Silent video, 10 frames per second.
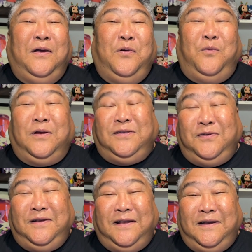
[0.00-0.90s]
what you
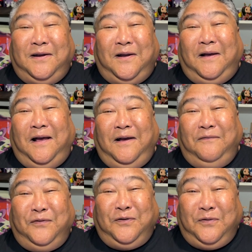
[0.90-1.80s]
did
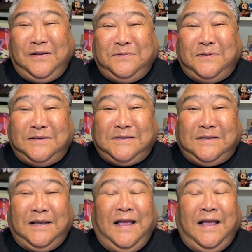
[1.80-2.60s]
for Christmas.